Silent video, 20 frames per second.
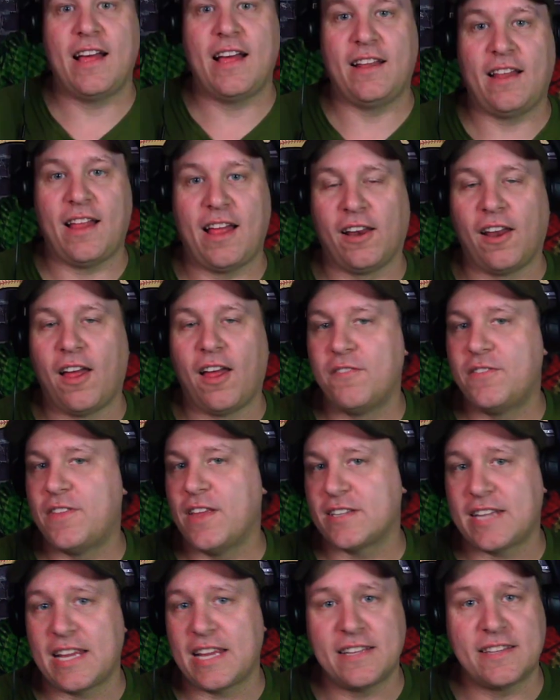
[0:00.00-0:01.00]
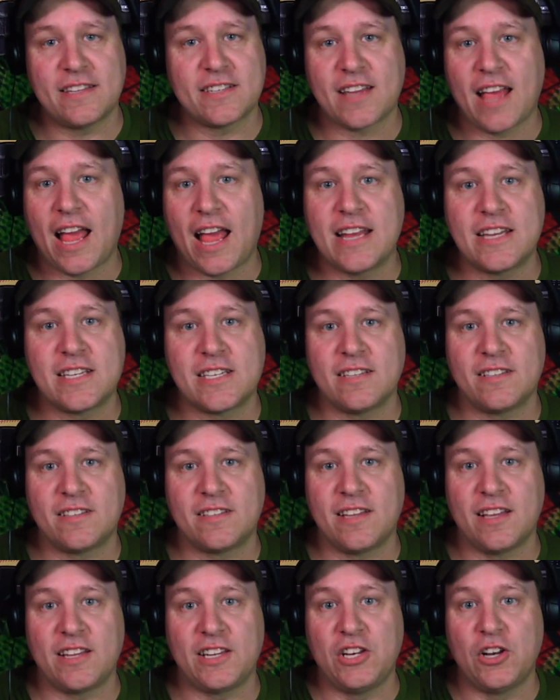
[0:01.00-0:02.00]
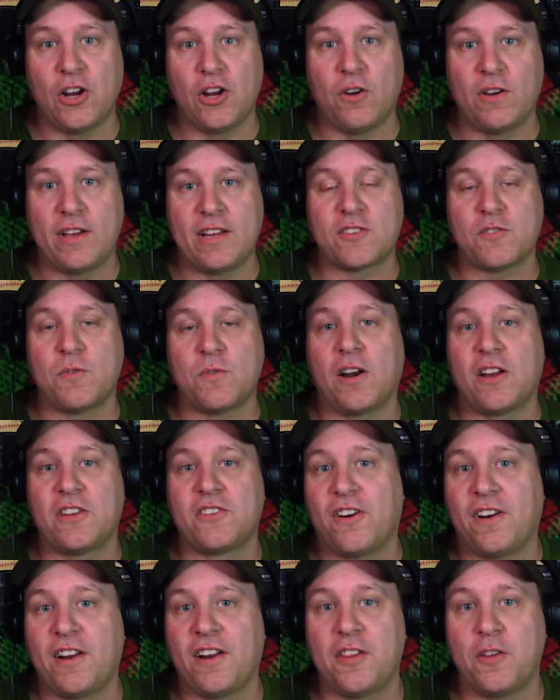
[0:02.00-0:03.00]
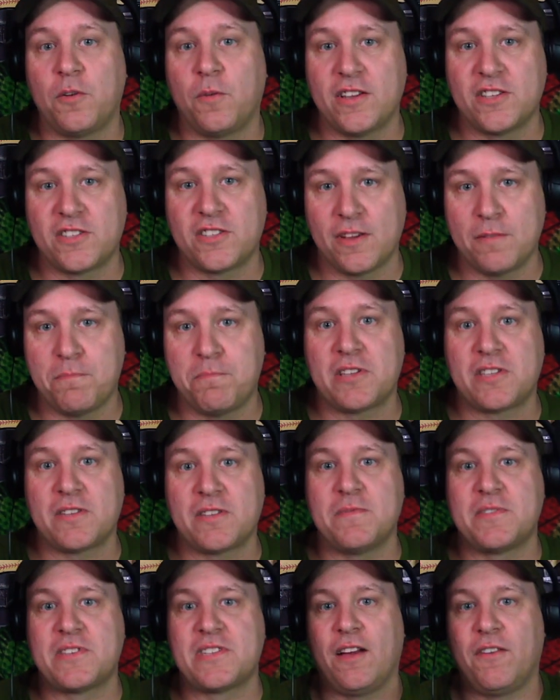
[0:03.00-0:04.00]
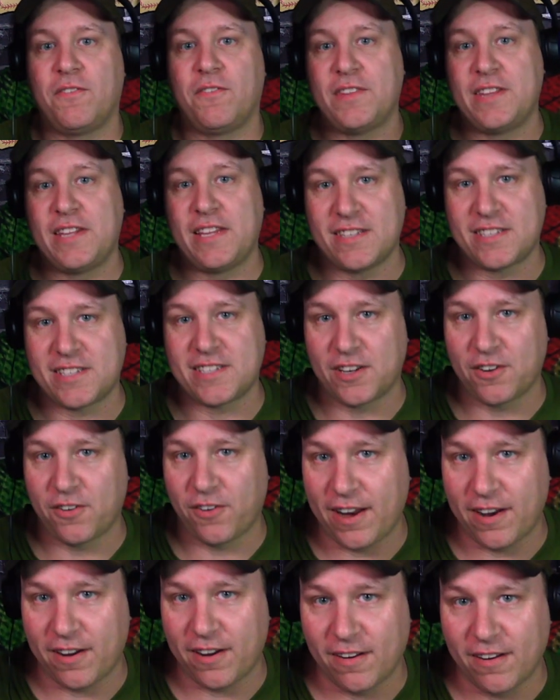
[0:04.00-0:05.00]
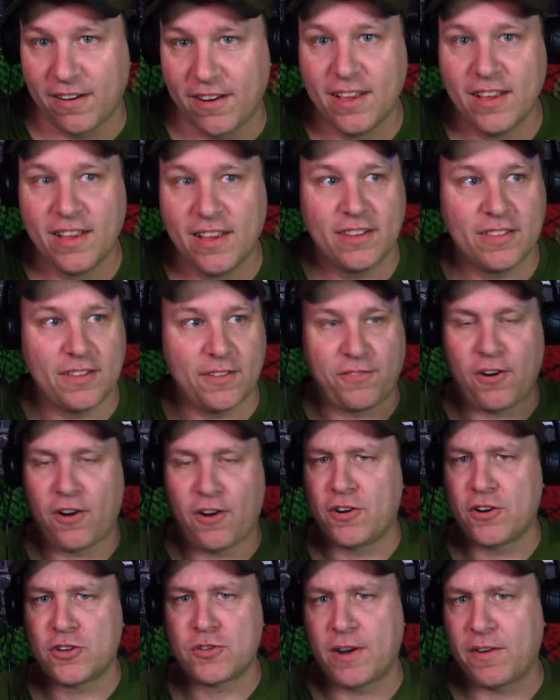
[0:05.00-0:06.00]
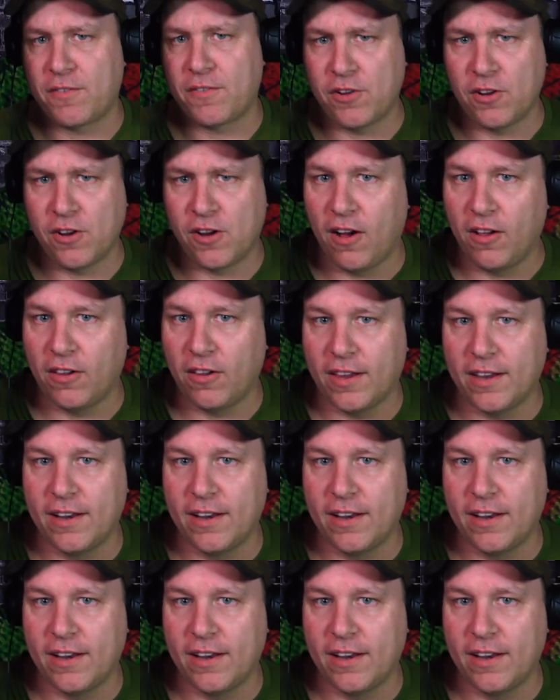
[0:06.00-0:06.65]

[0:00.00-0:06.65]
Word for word: I, I love this. He decides that you know he doesn't want to turn into one, so he puts himself in the incinerator the furnace, whatever you call